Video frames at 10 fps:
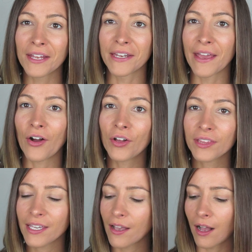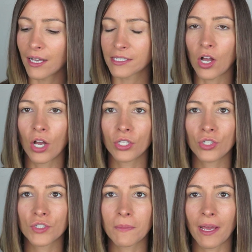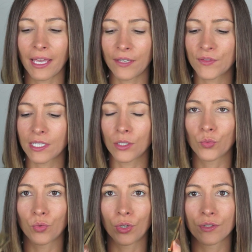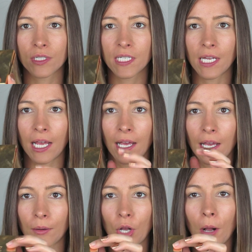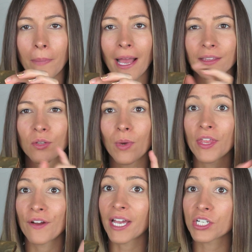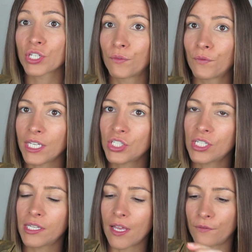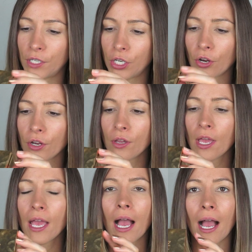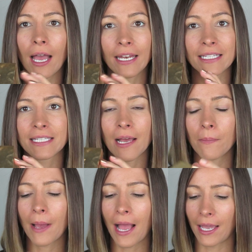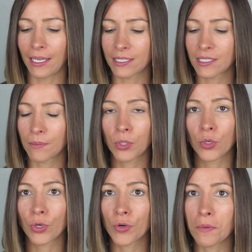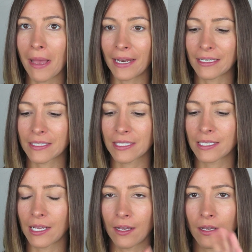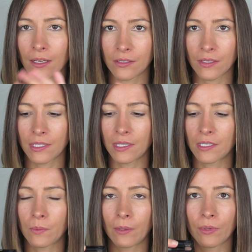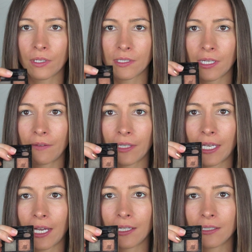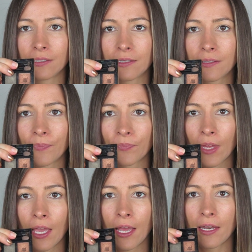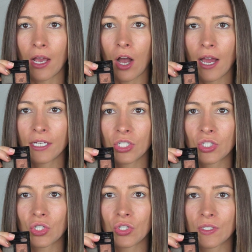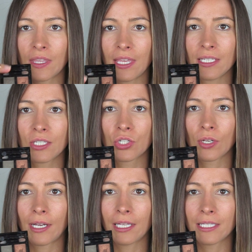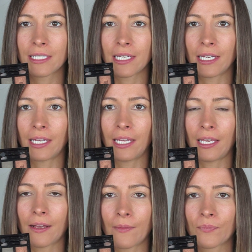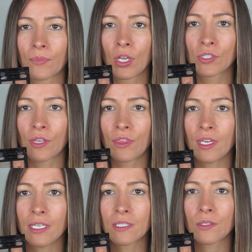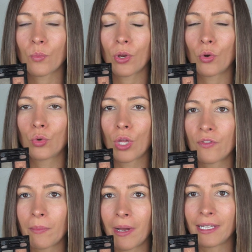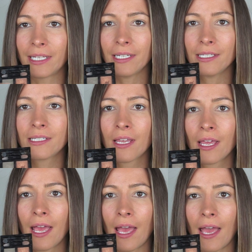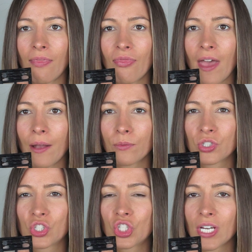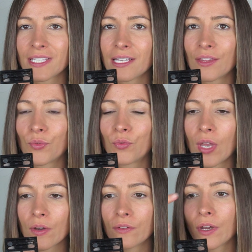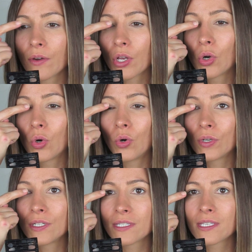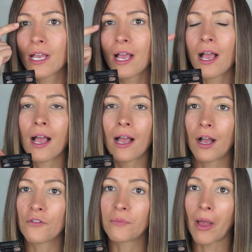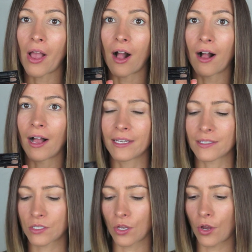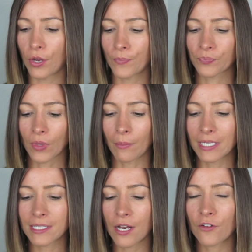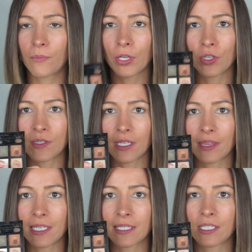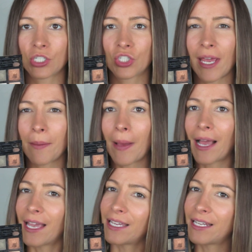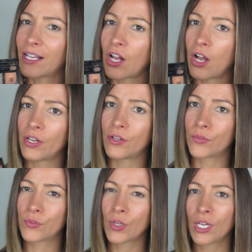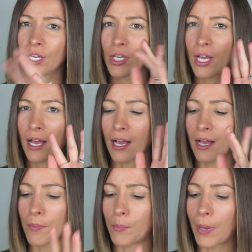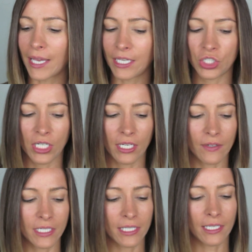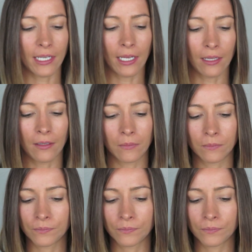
Now on the eyes, I used my Yves Saint Laurent compact, the one that I actually featured in that video, and it's number 8. It's the Pure Chromatics. So it's this one with those lovely colours. Now I just used these two colours down here. So this went all over my lid, and that was just at the very, very corners of my eye. So I'm going to start off by using this champagne-y kind of beigey iridescent colour.